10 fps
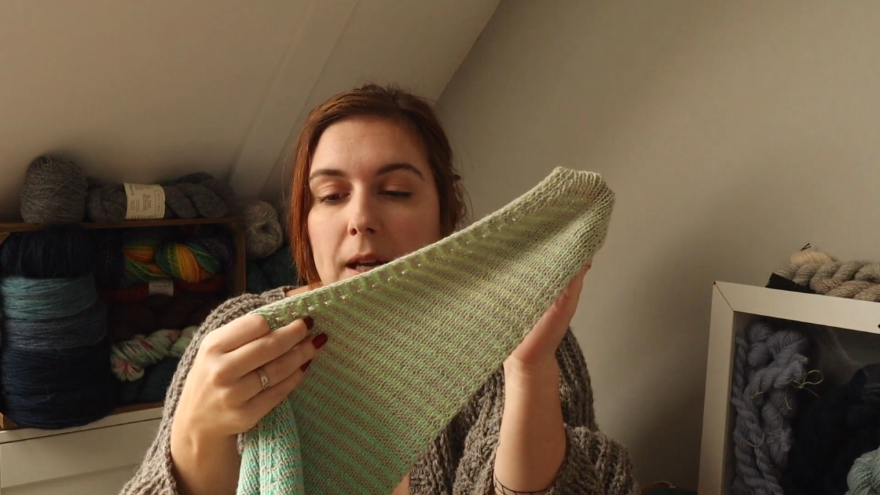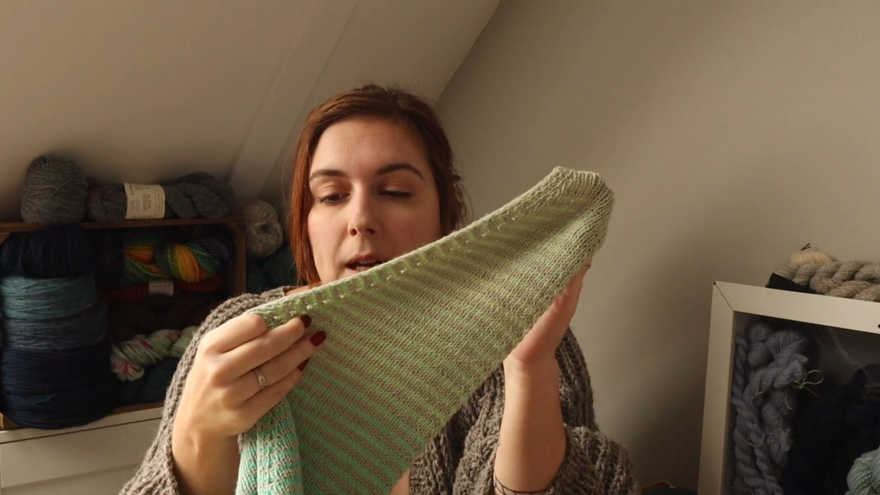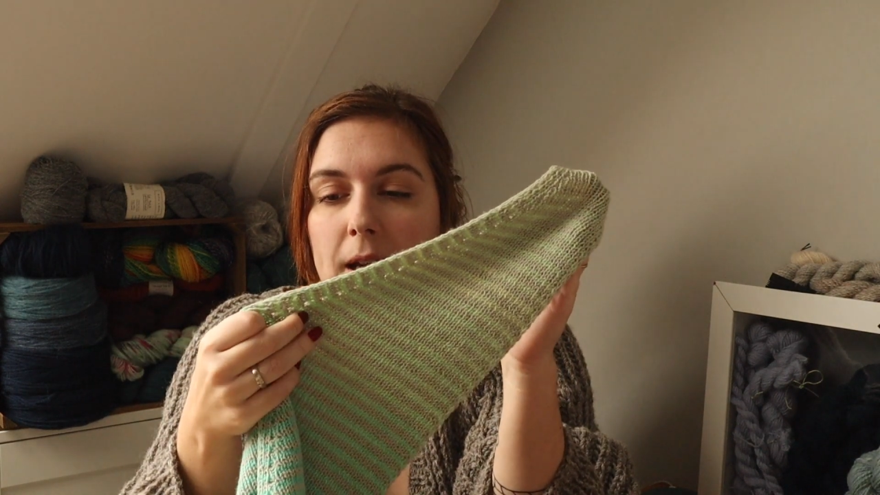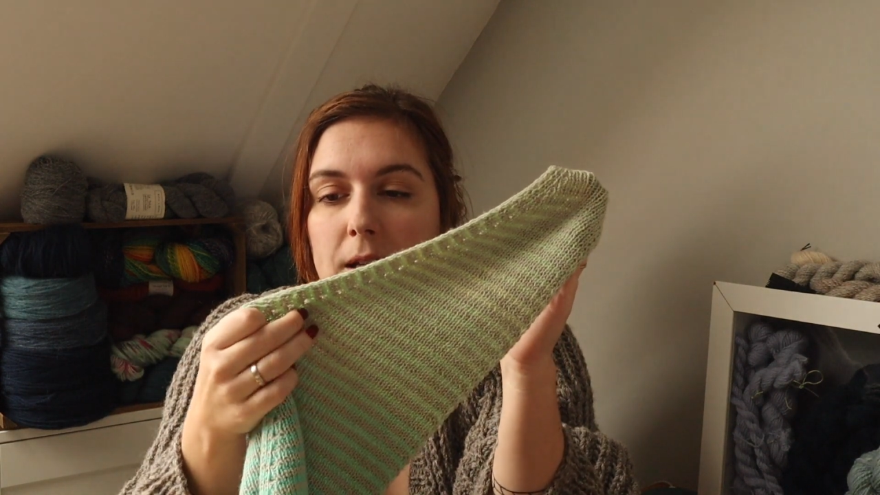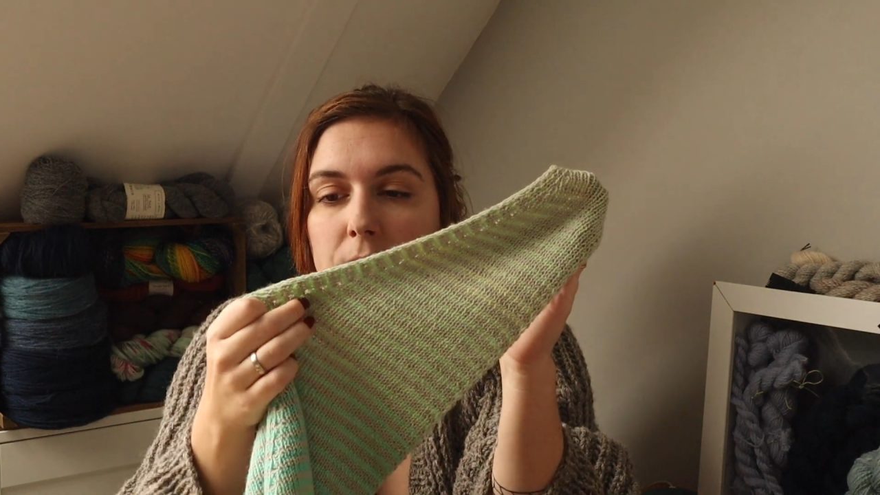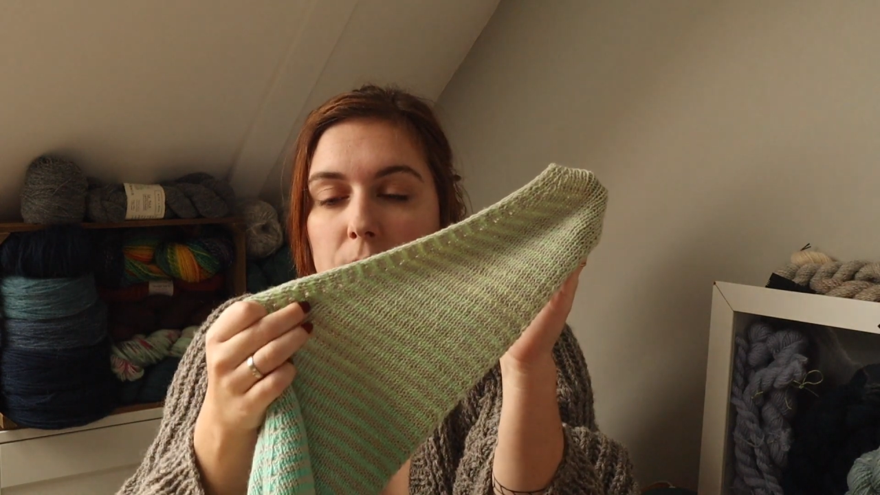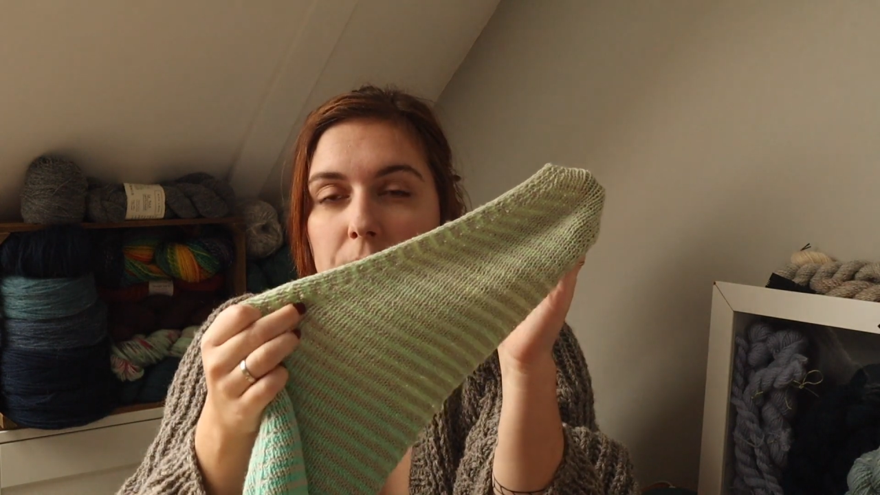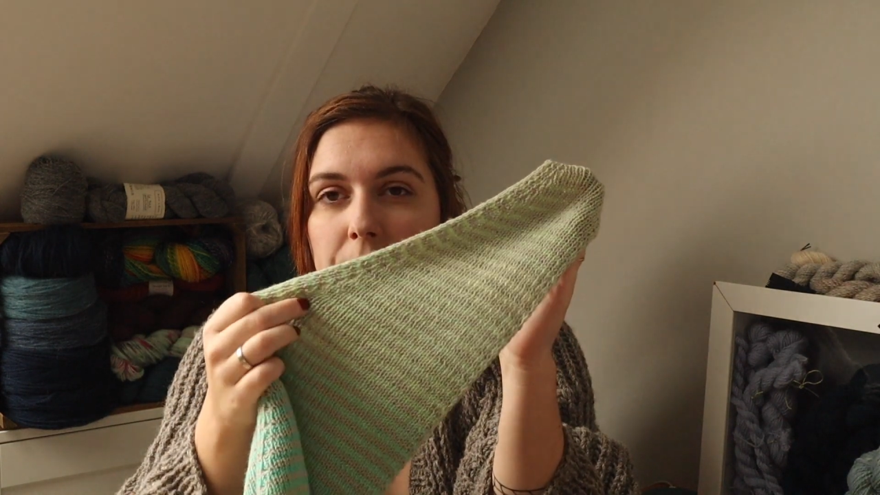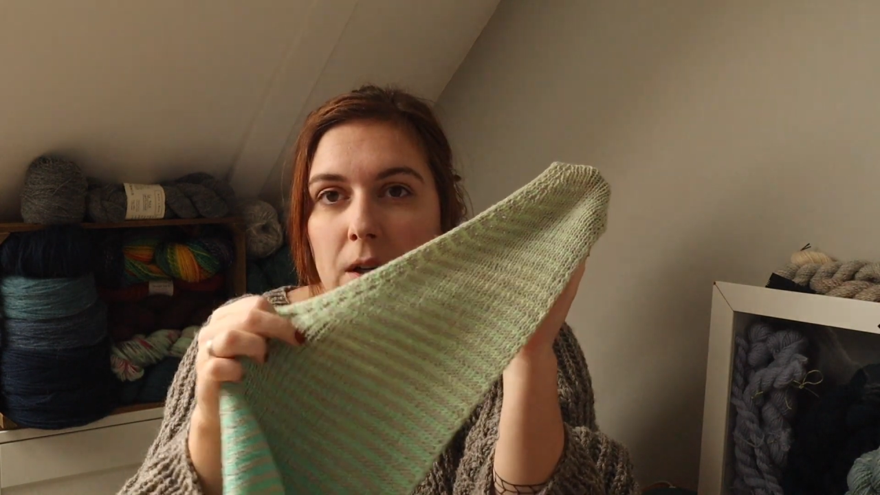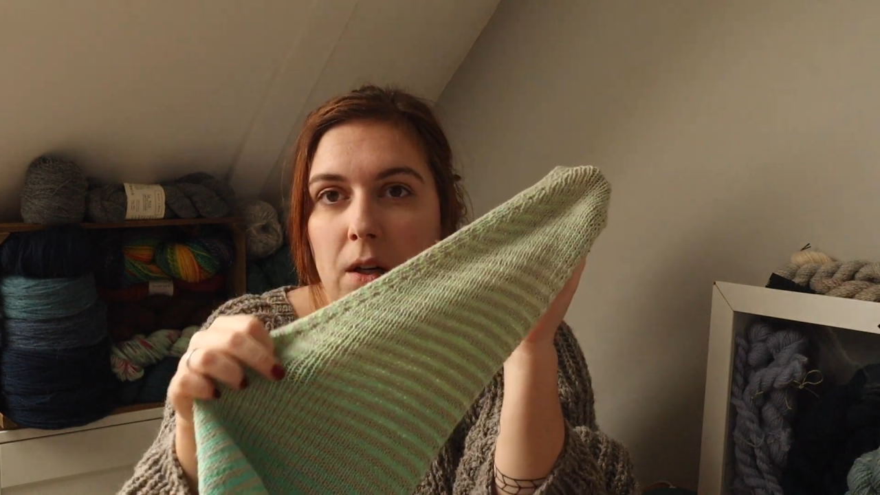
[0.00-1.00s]
a
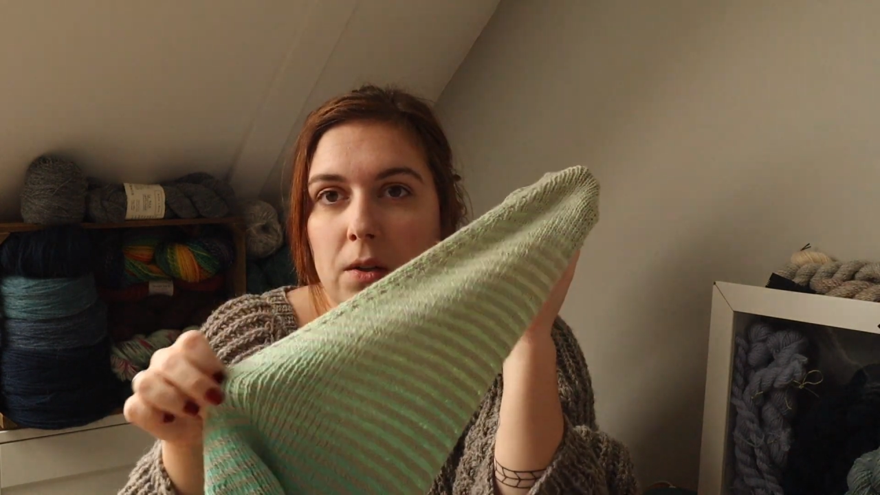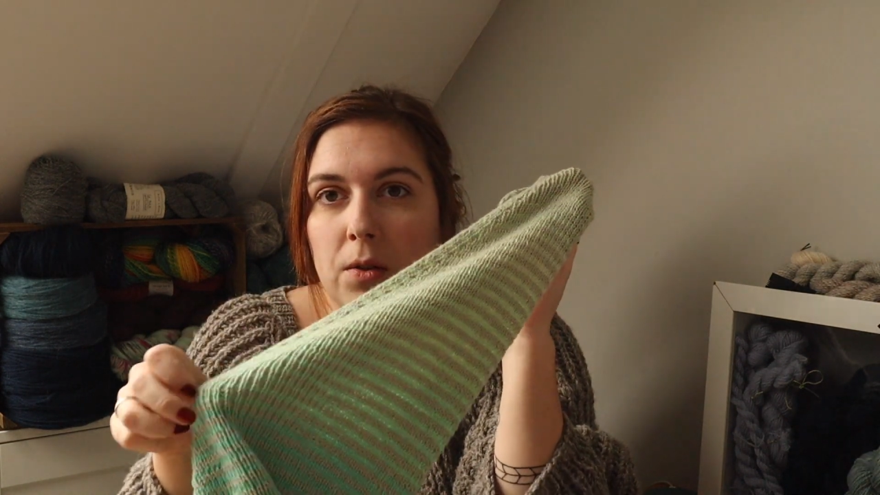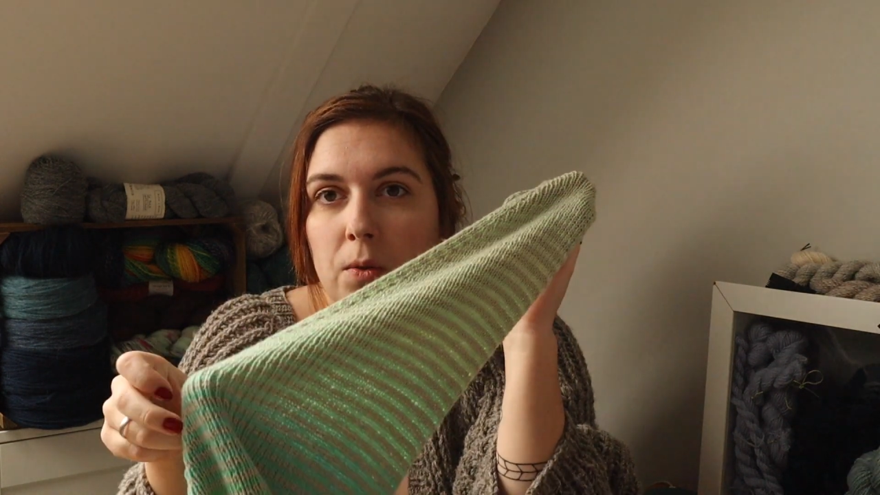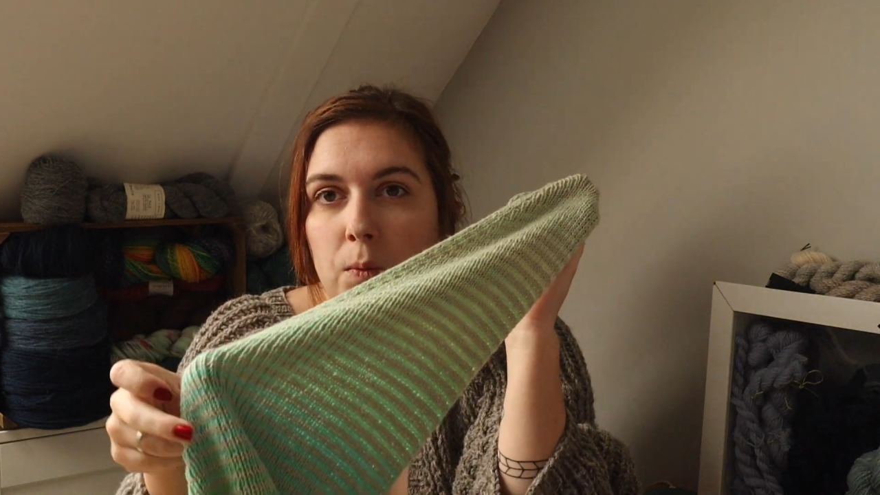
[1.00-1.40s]
sock yarn,